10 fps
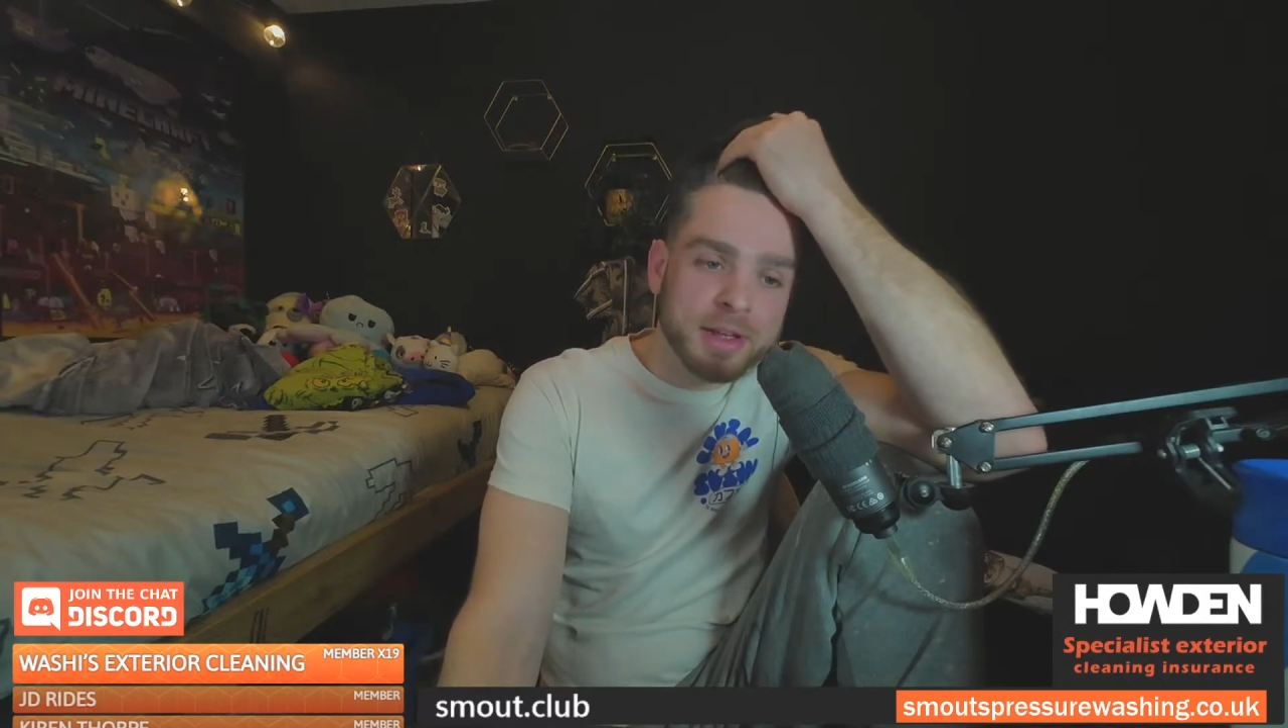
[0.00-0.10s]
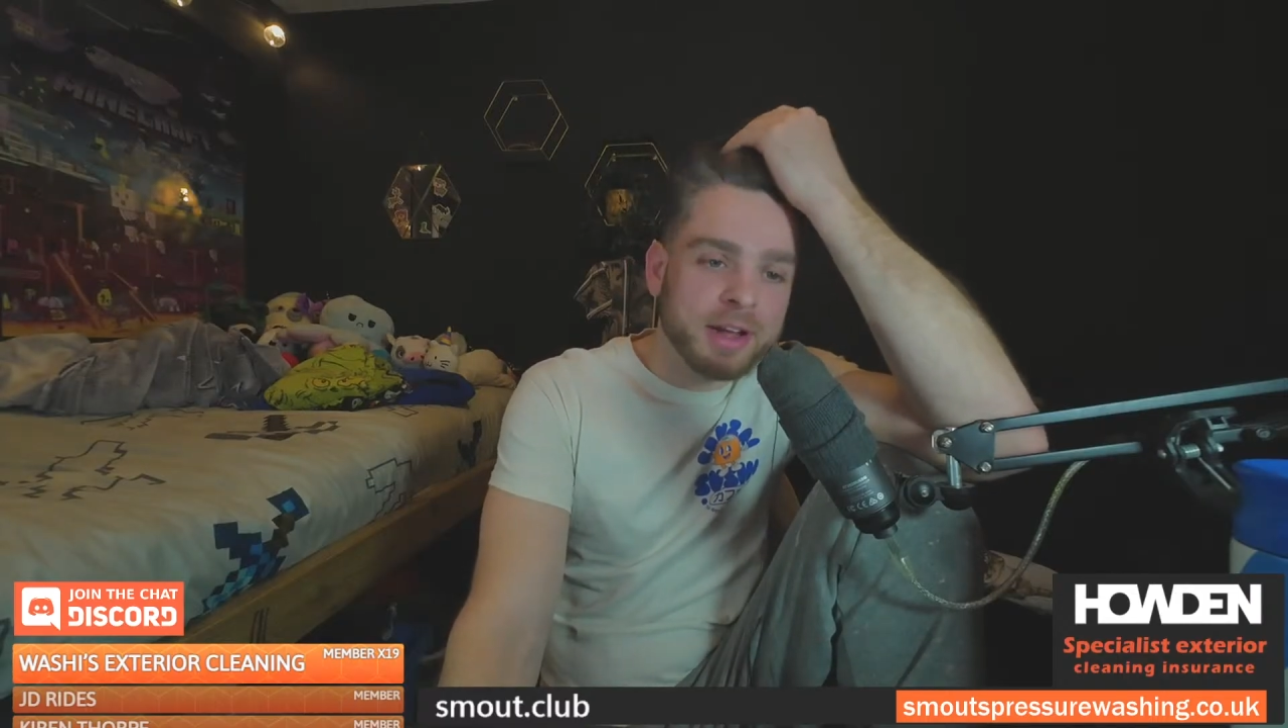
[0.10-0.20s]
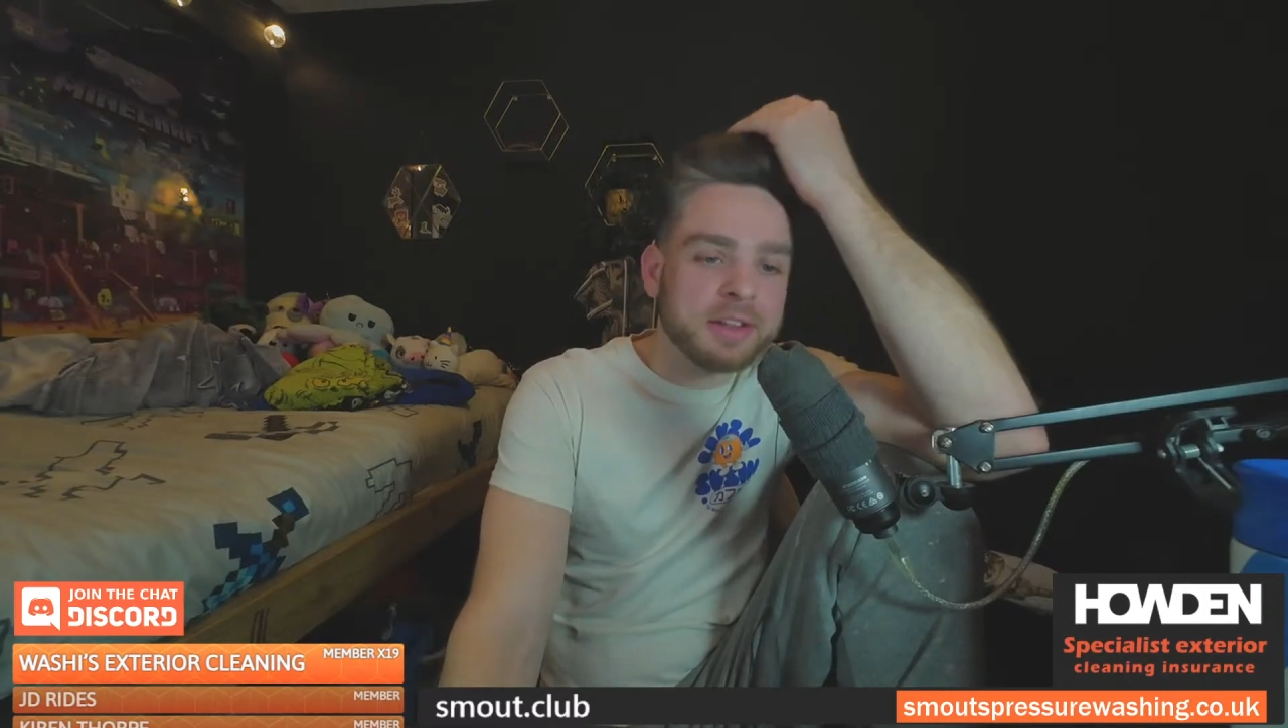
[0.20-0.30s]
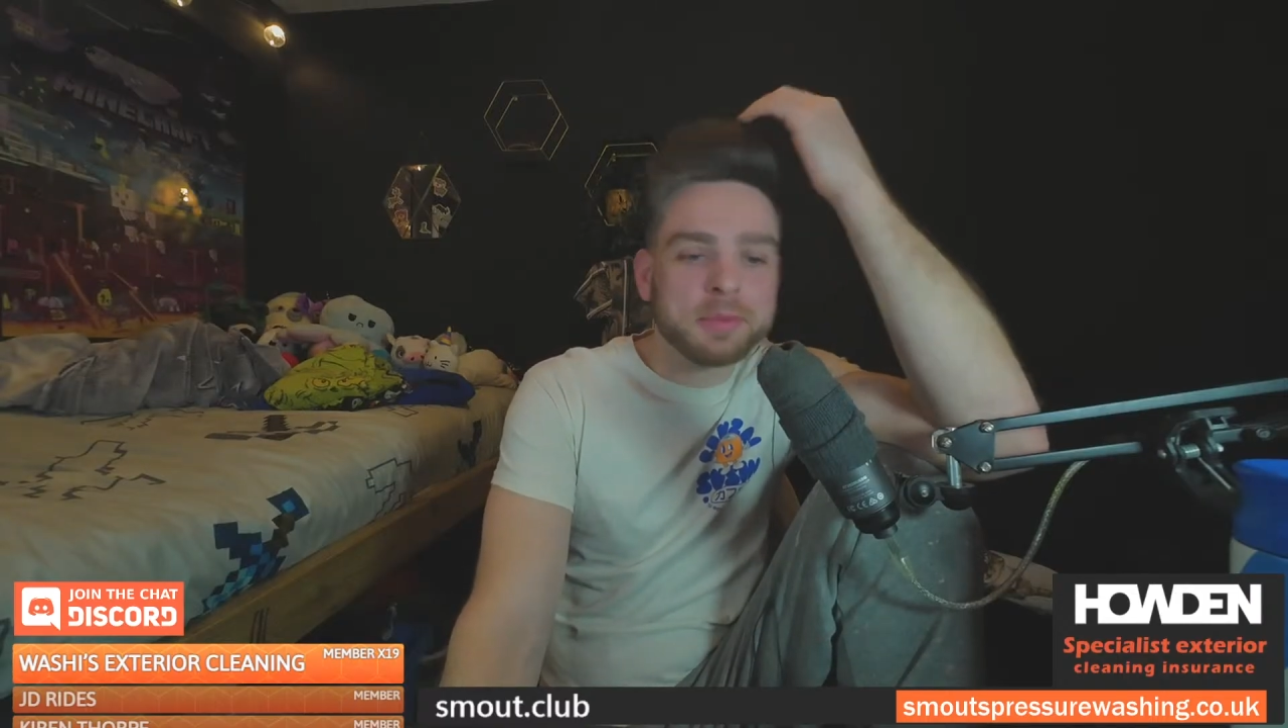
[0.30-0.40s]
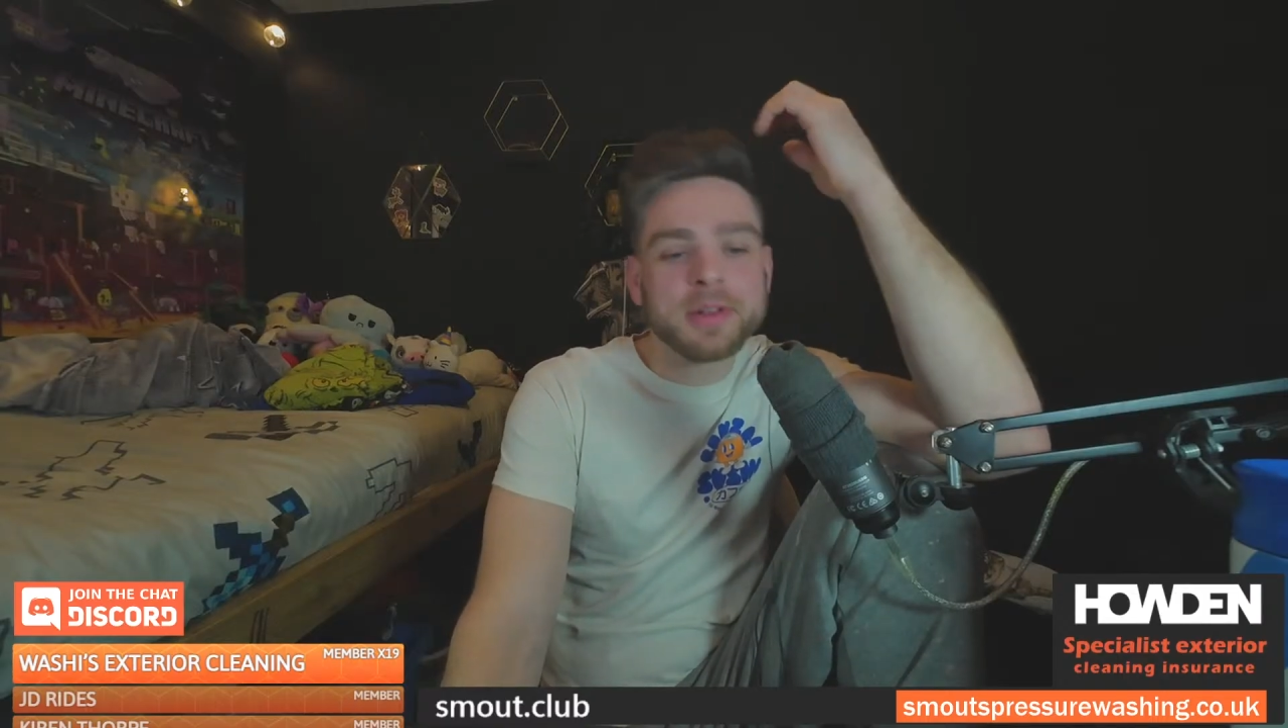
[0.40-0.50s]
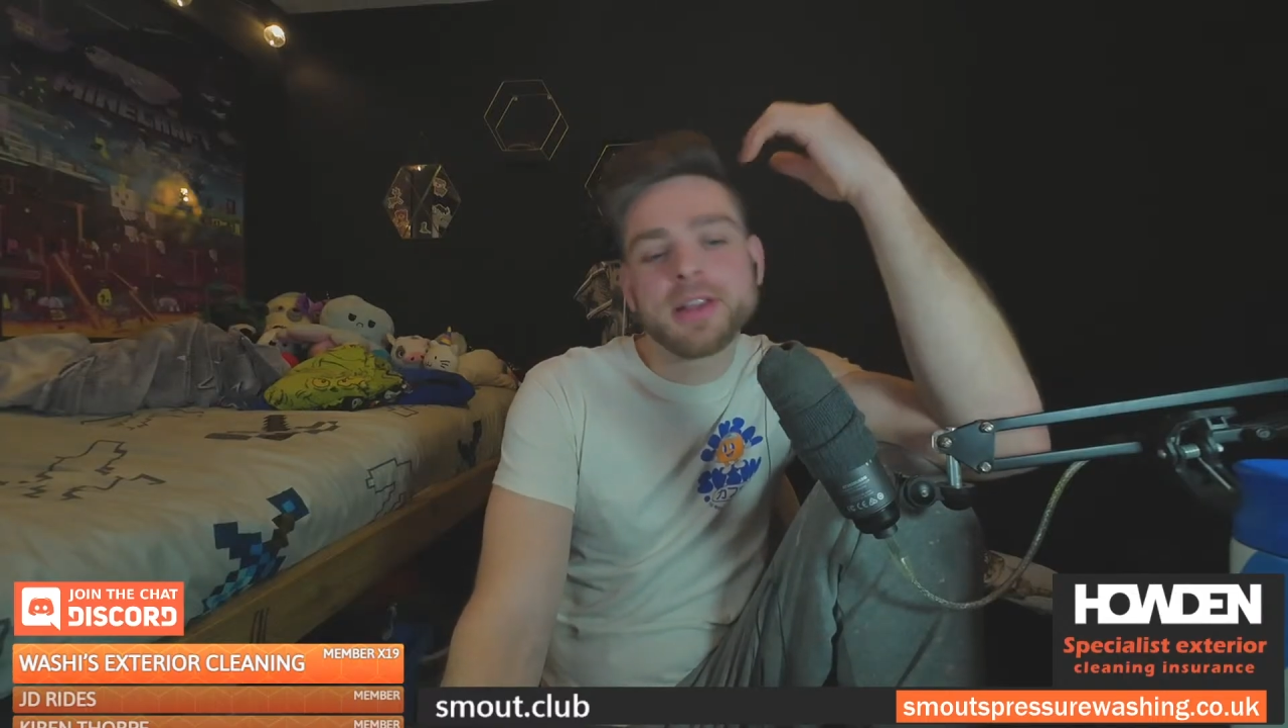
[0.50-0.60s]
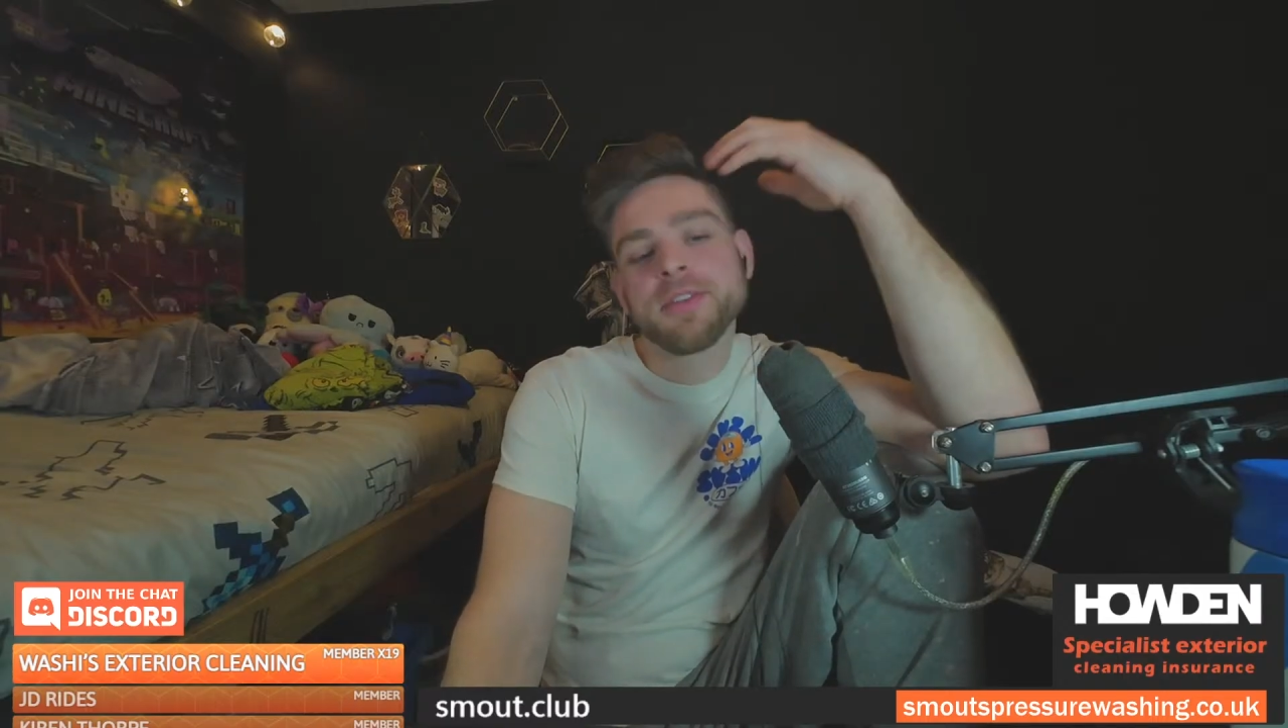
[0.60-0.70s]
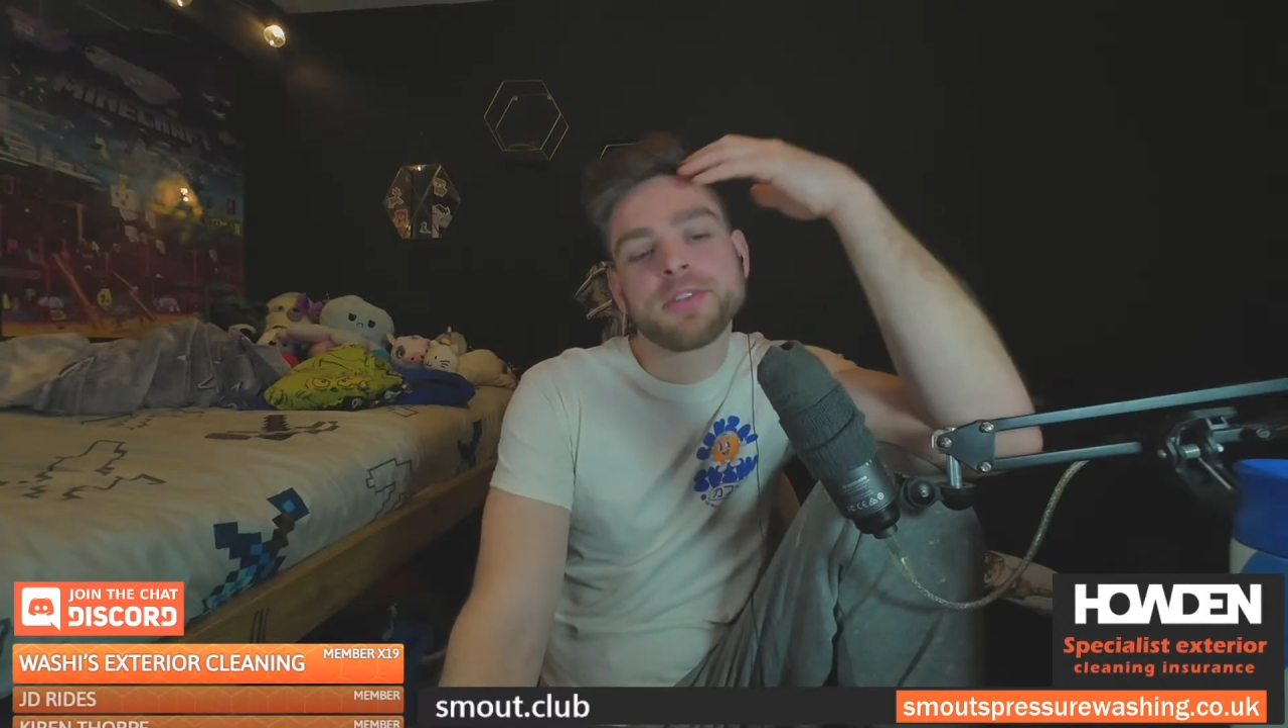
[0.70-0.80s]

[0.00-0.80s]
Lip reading: hard to believe.